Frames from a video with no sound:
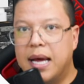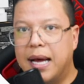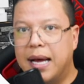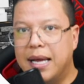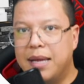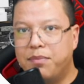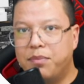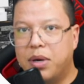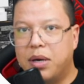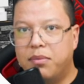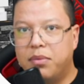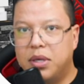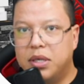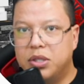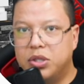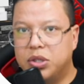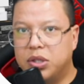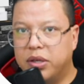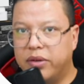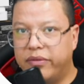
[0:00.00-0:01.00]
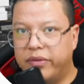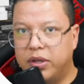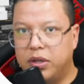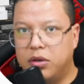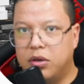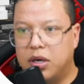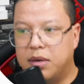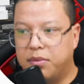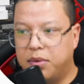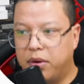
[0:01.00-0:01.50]
I published a
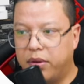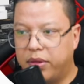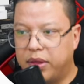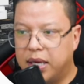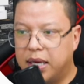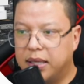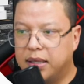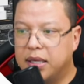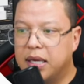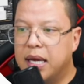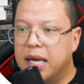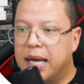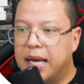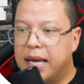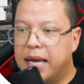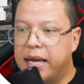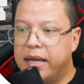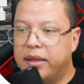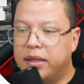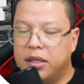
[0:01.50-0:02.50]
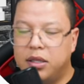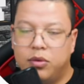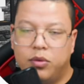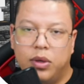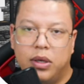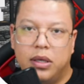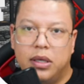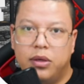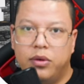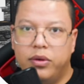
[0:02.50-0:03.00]
video about that, and it
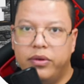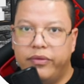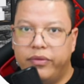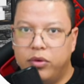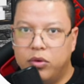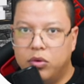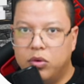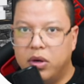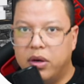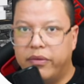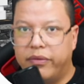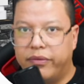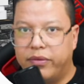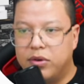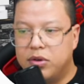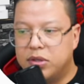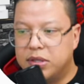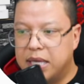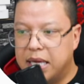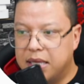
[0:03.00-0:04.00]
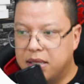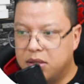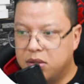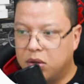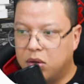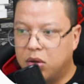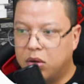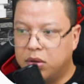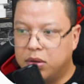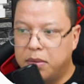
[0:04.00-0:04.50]
will give you a first
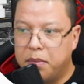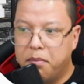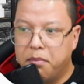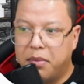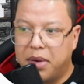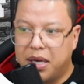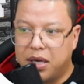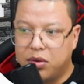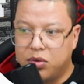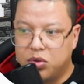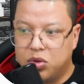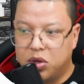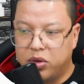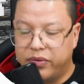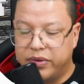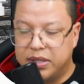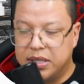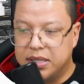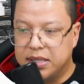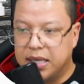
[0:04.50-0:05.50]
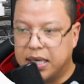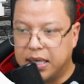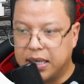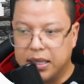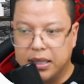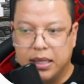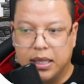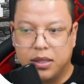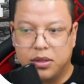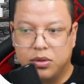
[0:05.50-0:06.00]
hands-on microservices
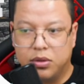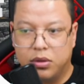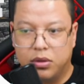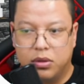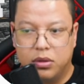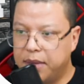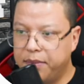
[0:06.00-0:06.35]
architecture.